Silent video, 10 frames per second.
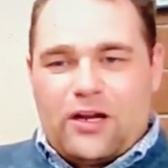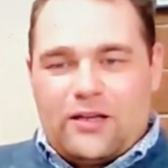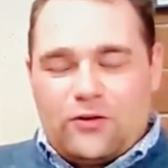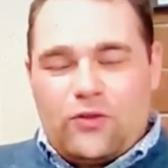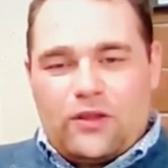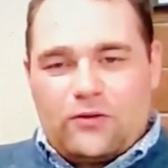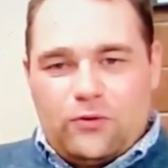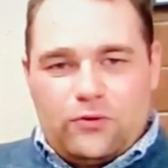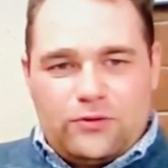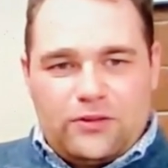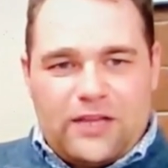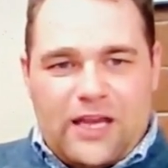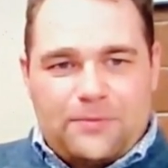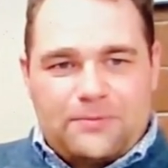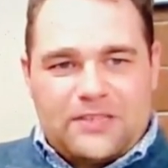I know that Google
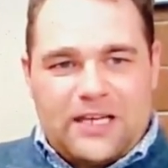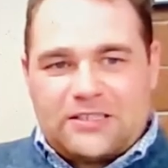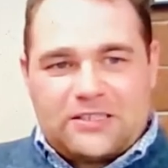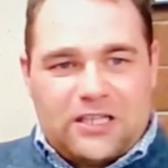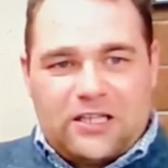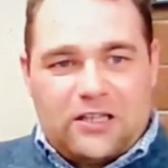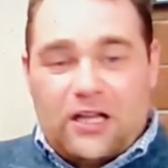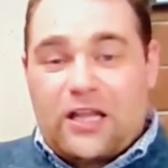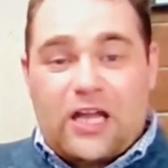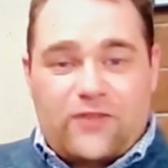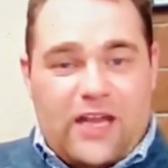has a lot of